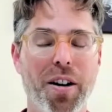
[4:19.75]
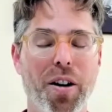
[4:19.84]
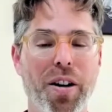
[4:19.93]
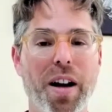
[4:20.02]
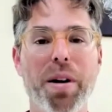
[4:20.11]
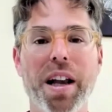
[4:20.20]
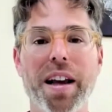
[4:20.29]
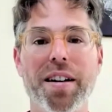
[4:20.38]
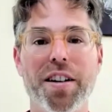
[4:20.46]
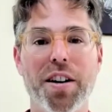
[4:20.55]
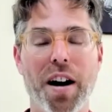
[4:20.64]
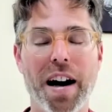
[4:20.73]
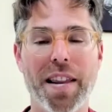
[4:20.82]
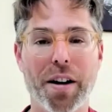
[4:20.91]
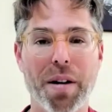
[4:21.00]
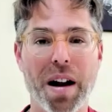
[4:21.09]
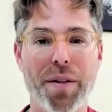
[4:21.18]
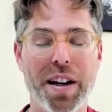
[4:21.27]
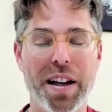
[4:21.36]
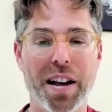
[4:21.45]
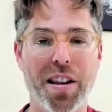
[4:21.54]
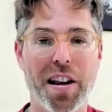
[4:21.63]
Okay, we can deny that
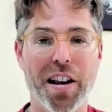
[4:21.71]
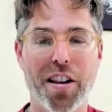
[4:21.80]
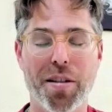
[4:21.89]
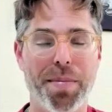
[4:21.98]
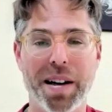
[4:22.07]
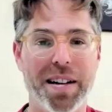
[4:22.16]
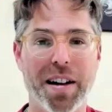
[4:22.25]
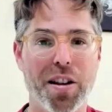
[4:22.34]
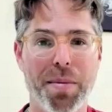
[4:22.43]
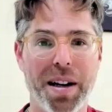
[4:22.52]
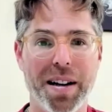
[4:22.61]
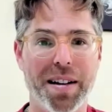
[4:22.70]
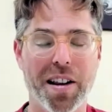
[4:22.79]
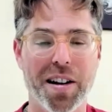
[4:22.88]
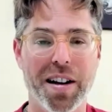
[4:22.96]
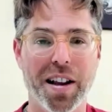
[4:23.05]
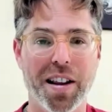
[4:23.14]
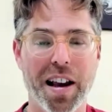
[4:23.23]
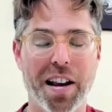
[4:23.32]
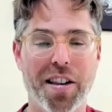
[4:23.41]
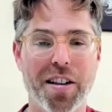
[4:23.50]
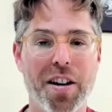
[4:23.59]
gravity exists, but it doesn't mean it doesn't
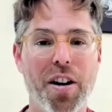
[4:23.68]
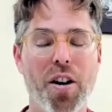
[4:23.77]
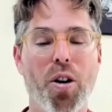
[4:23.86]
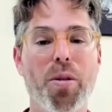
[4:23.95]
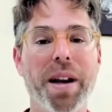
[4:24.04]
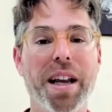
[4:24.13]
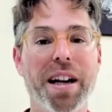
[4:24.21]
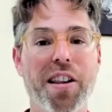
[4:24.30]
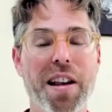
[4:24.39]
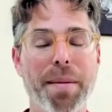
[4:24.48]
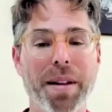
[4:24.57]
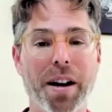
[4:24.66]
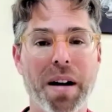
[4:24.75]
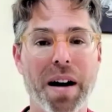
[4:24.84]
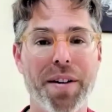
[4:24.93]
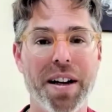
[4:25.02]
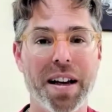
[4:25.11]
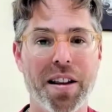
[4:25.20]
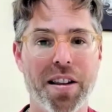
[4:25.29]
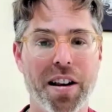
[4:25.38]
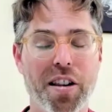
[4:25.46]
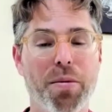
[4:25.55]
exist. Or we can accept that gravity
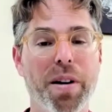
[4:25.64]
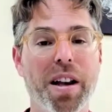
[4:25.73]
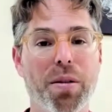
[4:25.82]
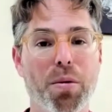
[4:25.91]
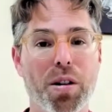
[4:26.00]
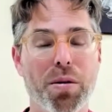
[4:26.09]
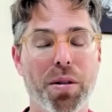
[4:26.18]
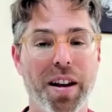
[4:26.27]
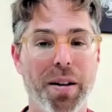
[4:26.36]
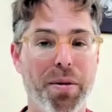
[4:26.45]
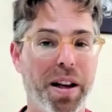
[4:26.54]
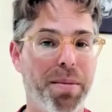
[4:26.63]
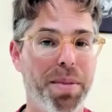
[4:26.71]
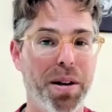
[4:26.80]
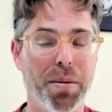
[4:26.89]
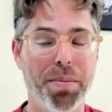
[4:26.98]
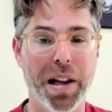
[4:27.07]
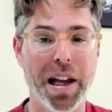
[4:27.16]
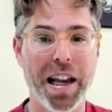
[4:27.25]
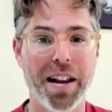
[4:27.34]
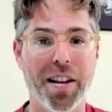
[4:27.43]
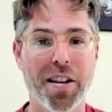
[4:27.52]
exists and we can work with it. We can build
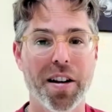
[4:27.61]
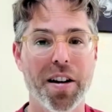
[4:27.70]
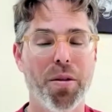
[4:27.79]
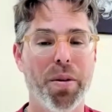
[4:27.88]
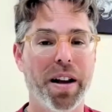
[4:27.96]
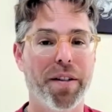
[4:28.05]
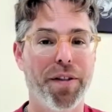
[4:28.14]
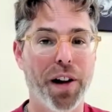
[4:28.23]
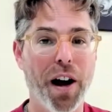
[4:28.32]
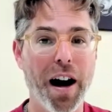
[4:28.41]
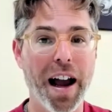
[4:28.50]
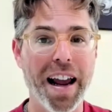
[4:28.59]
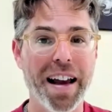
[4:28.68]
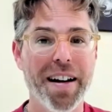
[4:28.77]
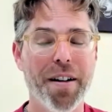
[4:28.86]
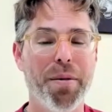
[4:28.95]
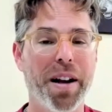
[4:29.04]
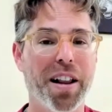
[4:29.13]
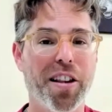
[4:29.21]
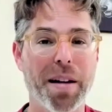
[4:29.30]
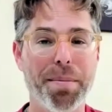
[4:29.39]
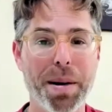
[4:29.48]
planes, we can fly, we can
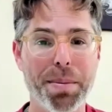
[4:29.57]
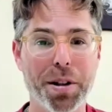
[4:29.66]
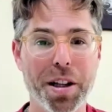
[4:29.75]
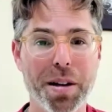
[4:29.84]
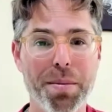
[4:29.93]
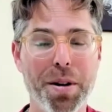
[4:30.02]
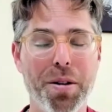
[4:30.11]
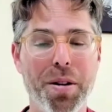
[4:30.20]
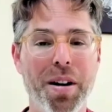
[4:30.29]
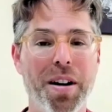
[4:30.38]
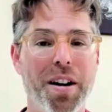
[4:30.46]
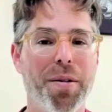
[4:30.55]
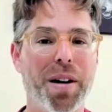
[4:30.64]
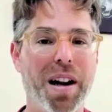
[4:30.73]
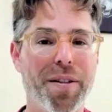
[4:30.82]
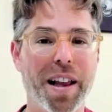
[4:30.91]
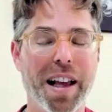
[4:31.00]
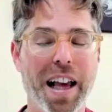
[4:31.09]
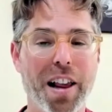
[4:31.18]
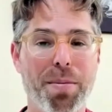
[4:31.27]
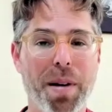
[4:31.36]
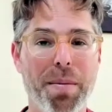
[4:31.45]
send people to the moon, whatever the
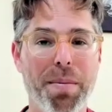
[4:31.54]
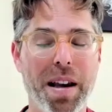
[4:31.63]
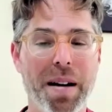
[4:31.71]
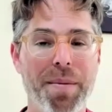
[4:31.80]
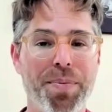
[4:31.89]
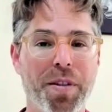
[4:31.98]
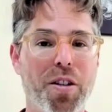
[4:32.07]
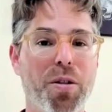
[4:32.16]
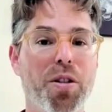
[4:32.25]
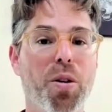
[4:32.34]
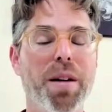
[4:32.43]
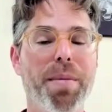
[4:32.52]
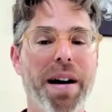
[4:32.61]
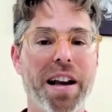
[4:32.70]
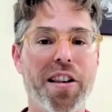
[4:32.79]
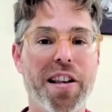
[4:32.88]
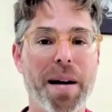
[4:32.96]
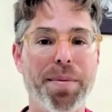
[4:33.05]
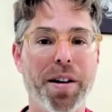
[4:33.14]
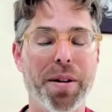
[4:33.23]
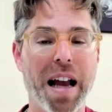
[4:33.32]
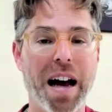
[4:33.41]
case may be. So it's only by
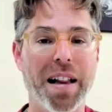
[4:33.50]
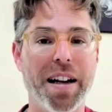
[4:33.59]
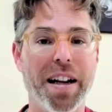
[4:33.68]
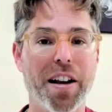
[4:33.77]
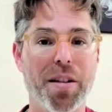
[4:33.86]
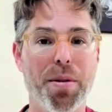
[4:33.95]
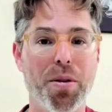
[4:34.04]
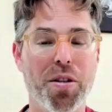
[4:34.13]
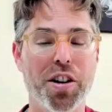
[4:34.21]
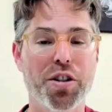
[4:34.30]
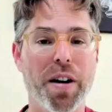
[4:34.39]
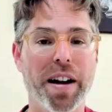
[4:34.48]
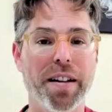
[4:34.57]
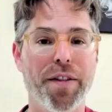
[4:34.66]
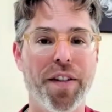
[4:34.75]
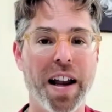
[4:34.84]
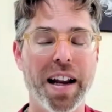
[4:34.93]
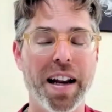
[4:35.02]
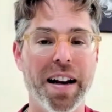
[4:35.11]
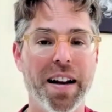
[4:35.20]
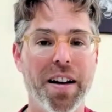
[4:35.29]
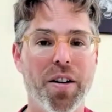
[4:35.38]
accepting reality as opposed to trying to fight
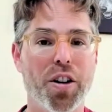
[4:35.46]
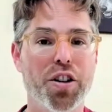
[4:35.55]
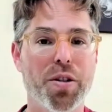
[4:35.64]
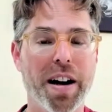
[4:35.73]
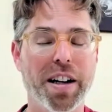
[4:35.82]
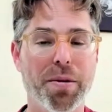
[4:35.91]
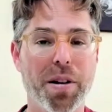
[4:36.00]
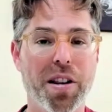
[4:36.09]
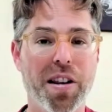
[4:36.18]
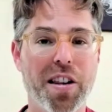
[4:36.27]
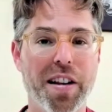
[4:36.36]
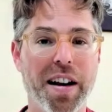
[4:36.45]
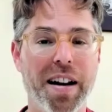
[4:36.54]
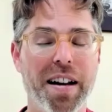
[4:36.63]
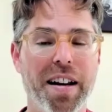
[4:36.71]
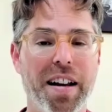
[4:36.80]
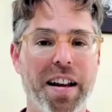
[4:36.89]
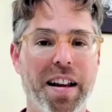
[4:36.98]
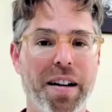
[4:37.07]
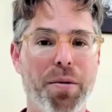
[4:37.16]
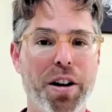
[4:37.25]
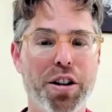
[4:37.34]
it or trying to resist it,
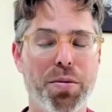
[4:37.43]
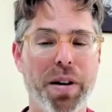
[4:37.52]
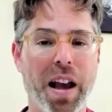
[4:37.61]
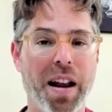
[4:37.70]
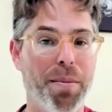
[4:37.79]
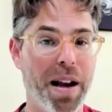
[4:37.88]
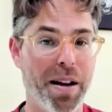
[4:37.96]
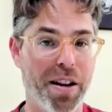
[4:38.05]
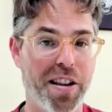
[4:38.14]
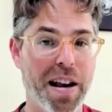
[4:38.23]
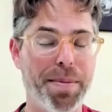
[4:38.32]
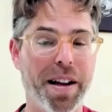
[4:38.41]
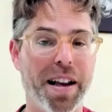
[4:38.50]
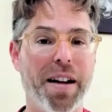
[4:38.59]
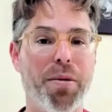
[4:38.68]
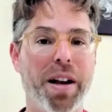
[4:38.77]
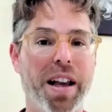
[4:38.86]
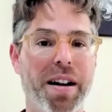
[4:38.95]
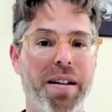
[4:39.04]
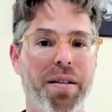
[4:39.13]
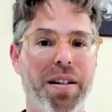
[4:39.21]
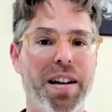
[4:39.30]
and by accepting it, we
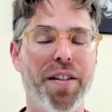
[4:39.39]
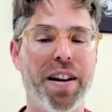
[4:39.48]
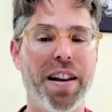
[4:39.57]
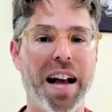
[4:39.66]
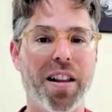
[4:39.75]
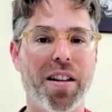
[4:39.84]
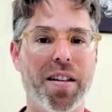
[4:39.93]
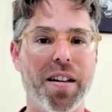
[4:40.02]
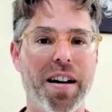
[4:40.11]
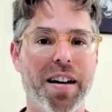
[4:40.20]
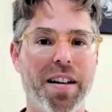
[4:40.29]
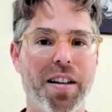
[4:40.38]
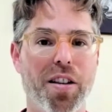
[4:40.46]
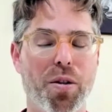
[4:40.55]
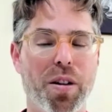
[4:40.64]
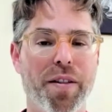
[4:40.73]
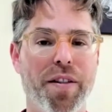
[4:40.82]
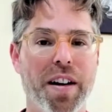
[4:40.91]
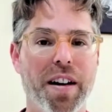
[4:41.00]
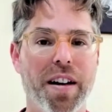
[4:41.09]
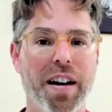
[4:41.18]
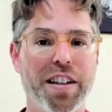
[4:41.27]
can live in that sort of
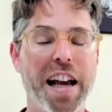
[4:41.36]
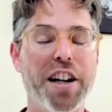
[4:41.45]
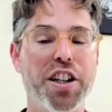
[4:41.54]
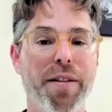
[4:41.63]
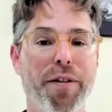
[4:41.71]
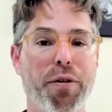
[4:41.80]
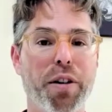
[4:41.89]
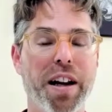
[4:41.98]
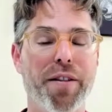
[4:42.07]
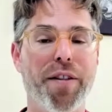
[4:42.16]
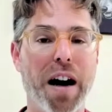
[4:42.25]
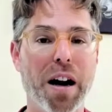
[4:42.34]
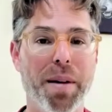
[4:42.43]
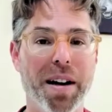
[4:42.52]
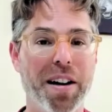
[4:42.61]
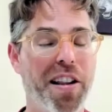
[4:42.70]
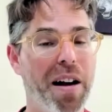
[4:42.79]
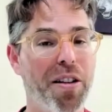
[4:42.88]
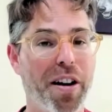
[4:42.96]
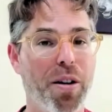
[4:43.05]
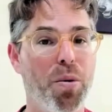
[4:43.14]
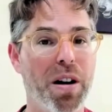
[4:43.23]
tension-free environment. It
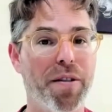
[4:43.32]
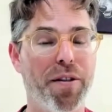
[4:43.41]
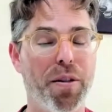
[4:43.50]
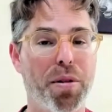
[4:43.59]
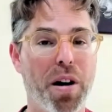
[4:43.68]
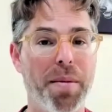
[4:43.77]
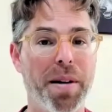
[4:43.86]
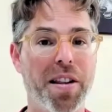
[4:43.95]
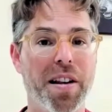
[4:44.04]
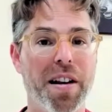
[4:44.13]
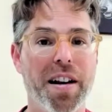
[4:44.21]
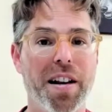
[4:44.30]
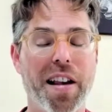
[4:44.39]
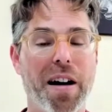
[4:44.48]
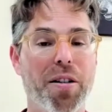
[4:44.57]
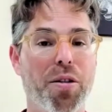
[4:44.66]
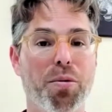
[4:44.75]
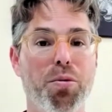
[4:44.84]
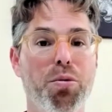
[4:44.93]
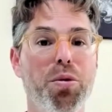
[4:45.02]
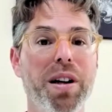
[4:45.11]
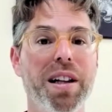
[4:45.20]
sounds like a wonderful promise, sounds
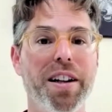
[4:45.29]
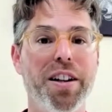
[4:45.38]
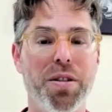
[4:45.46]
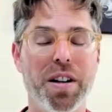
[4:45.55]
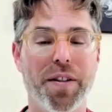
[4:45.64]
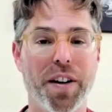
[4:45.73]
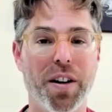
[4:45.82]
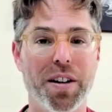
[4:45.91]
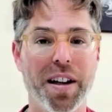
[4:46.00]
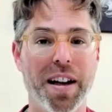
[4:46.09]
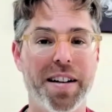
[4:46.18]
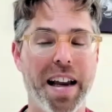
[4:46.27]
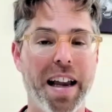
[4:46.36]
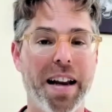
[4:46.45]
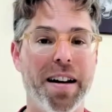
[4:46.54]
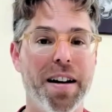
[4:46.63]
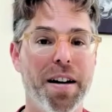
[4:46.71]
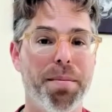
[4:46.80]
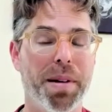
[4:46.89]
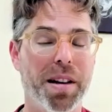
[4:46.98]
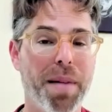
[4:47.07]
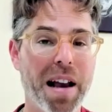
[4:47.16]
really too difficult to attain,
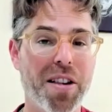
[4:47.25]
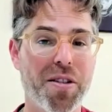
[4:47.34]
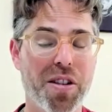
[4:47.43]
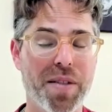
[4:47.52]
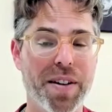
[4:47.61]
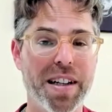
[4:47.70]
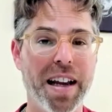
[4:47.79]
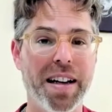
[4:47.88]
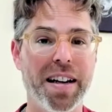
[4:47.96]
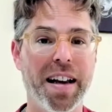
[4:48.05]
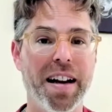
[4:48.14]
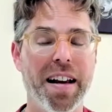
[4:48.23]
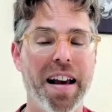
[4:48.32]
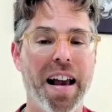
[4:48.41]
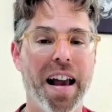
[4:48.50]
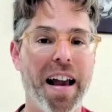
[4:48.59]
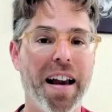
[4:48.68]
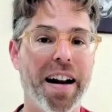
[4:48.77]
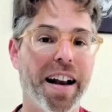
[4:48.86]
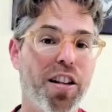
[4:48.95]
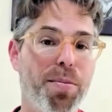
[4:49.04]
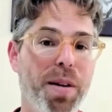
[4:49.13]
but the masters have attained it. And
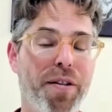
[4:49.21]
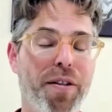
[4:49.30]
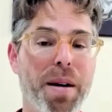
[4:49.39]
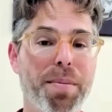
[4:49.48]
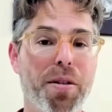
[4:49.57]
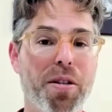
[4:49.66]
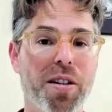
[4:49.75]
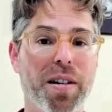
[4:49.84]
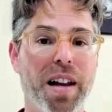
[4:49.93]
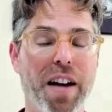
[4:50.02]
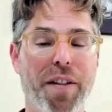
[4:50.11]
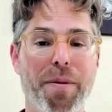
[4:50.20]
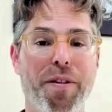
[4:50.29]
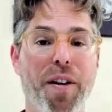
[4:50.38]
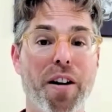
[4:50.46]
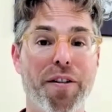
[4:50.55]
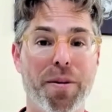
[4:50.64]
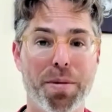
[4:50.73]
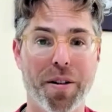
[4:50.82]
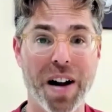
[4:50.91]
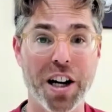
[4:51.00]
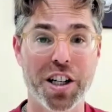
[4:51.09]
I can speak from my personal life. I'm far from
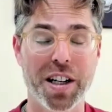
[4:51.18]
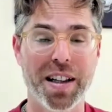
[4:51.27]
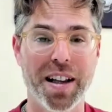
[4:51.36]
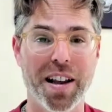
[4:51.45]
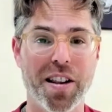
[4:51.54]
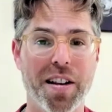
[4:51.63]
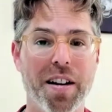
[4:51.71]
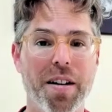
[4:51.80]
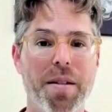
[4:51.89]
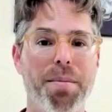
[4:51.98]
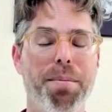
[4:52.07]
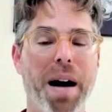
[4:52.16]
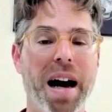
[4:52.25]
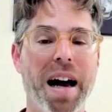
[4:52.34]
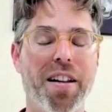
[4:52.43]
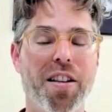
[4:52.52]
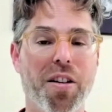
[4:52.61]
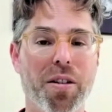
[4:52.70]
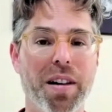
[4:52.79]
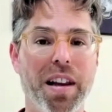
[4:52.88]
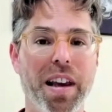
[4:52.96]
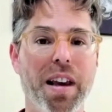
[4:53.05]
perfection in this. But
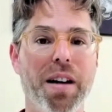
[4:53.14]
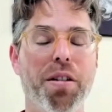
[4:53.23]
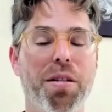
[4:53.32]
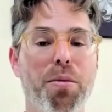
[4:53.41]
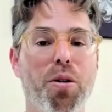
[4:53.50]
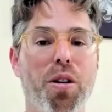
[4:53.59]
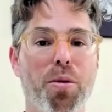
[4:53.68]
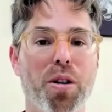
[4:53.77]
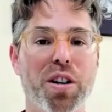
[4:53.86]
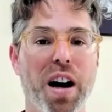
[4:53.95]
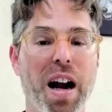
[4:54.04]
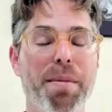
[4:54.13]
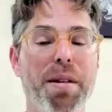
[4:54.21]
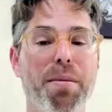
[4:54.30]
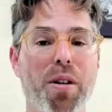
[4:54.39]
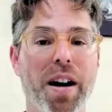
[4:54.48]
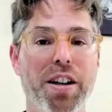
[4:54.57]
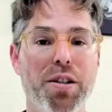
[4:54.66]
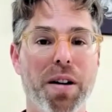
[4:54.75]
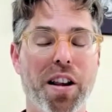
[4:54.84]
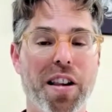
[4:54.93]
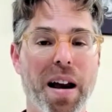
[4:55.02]
certainly with more and more time, the more I
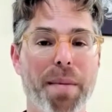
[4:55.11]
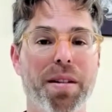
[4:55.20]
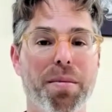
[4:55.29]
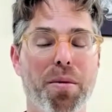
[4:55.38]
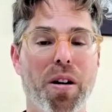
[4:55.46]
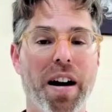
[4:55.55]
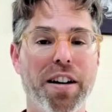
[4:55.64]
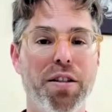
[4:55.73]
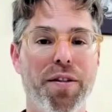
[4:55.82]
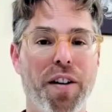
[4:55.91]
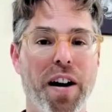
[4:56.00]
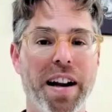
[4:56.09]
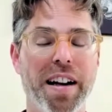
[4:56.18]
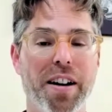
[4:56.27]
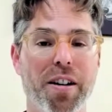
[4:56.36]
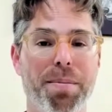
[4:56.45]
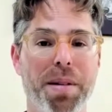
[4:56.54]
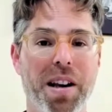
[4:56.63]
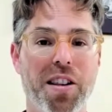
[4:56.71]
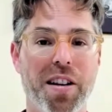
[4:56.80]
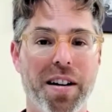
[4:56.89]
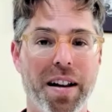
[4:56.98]
do accept, the more I do find inner
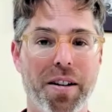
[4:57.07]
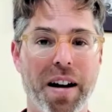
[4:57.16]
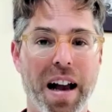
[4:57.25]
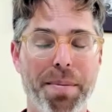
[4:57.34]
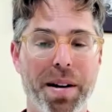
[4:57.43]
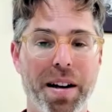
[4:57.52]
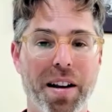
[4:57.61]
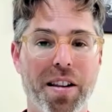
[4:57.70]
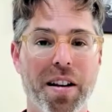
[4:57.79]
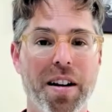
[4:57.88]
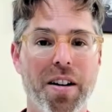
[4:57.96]
peace and inner happiness.